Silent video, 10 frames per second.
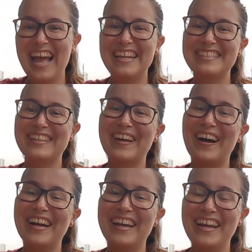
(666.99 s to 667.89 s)
And so
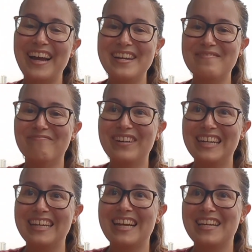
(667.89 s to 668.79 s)
I, I'm
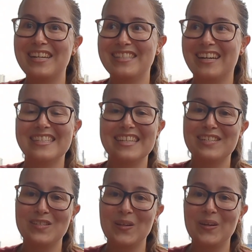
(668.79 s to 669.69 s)
really
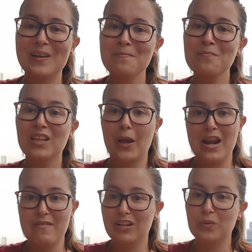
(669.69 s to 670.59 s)
excited to go
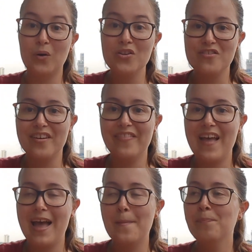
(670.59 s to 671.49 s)
and have a little wander in
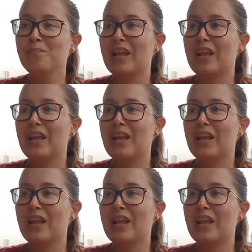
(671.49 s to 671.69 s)
there,